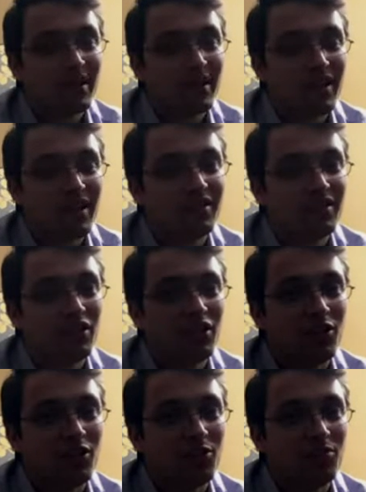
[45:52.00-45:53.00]
and you
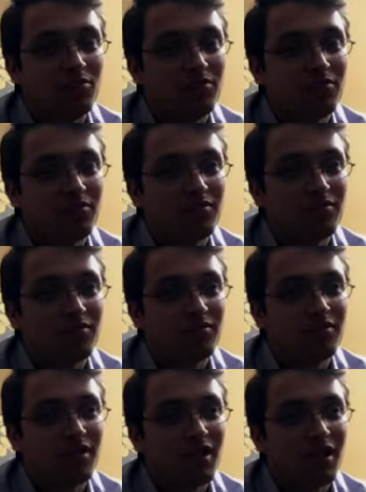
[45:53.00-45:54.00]
know,
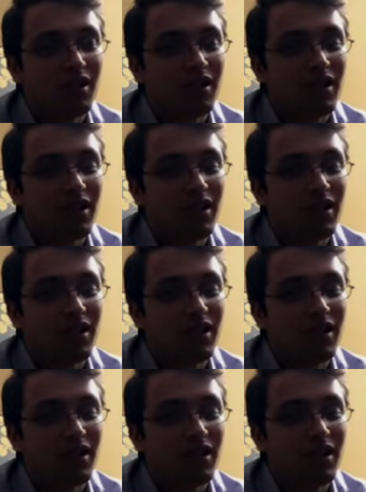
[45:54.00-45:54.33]
a